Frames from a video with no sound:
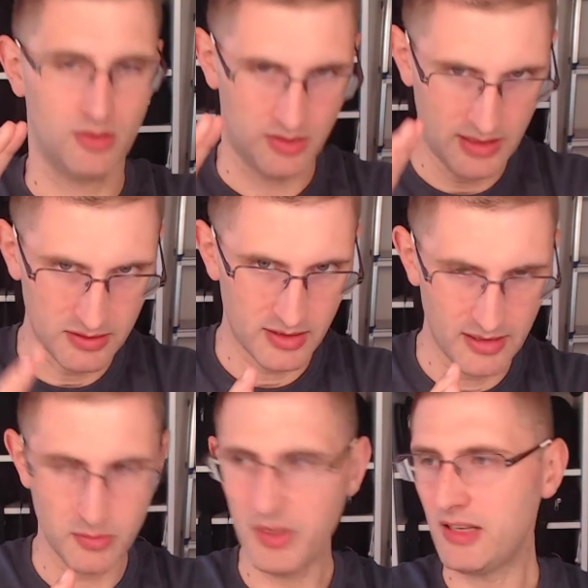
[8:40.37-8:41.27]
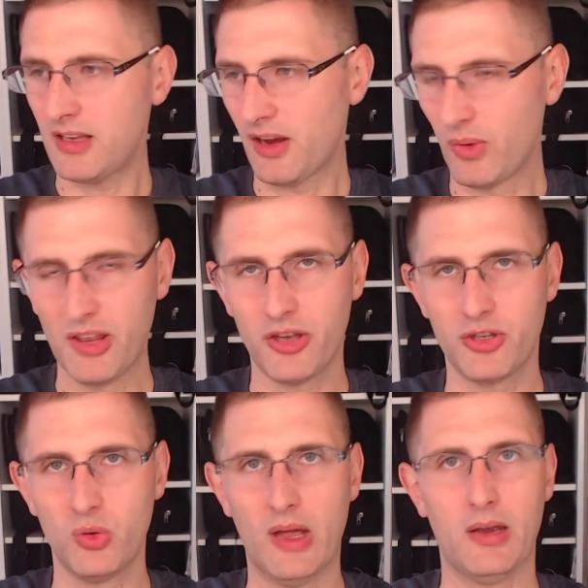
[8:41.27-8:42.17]
This doesn't mean that I will not
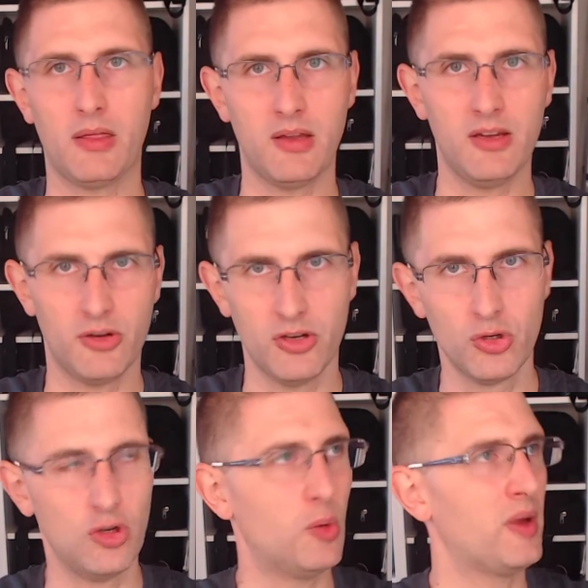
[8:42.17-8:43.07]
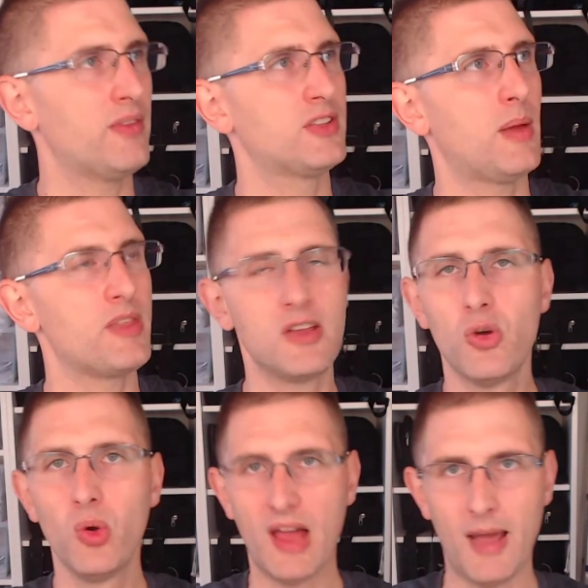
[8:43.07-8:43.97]
do anything here on YouTube. If something
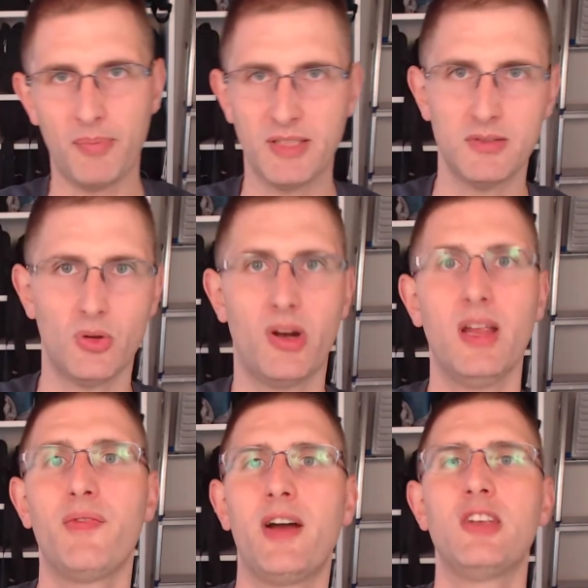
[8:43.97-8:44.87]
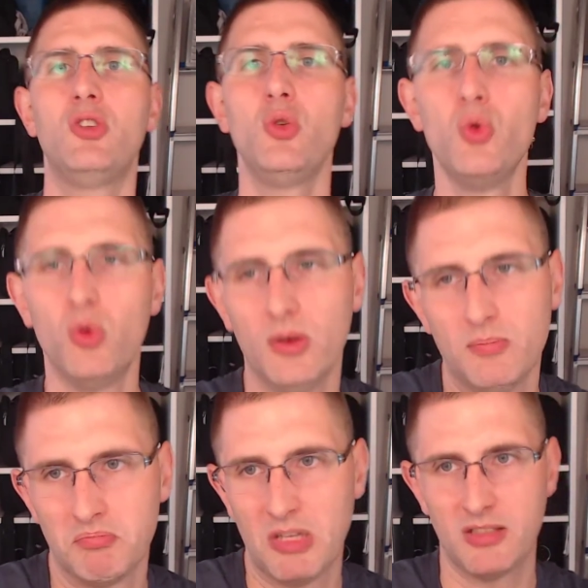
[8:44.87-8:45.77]
cool happens, or if I do
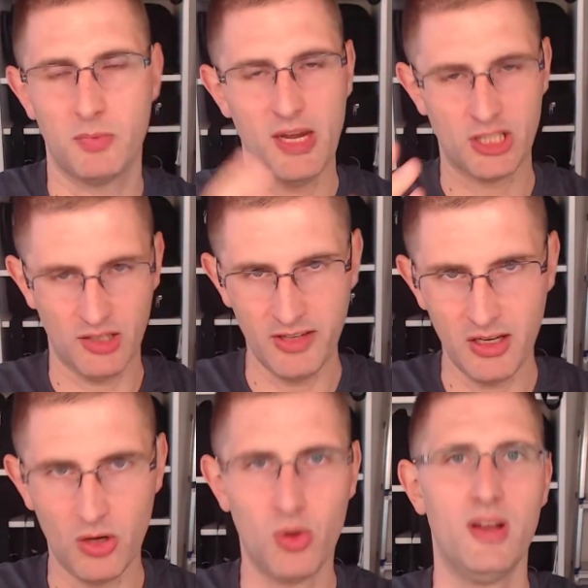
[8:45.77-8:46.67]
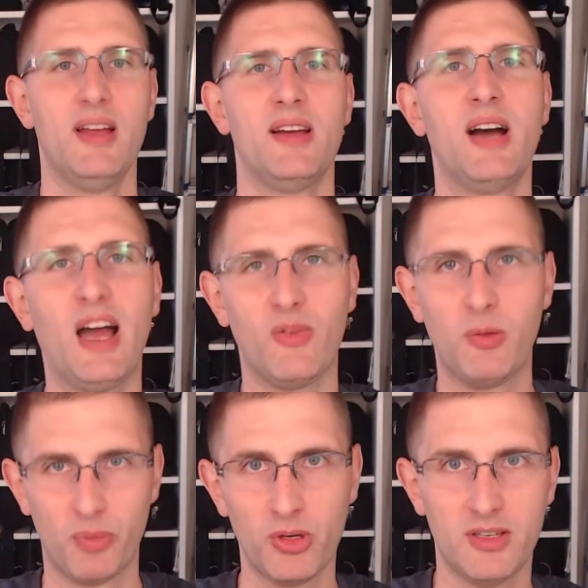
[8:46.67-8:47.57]
a special video, I will
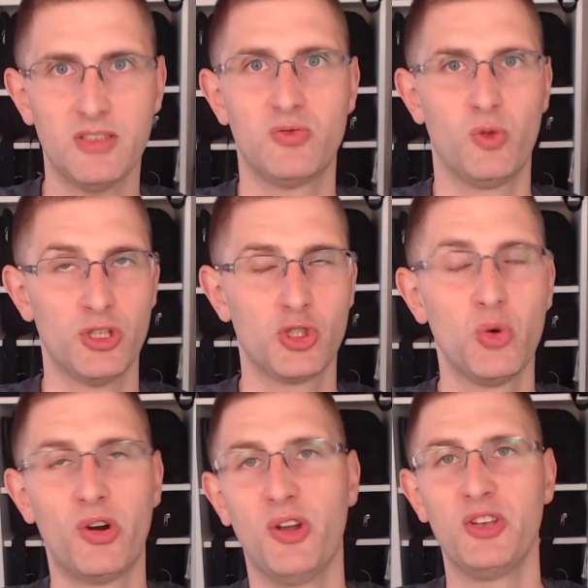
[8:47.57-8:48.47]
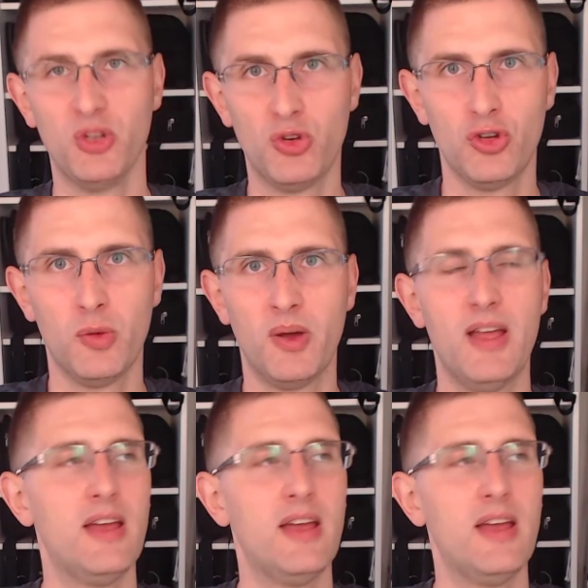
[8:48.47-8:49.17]
put this for sure on YouTube.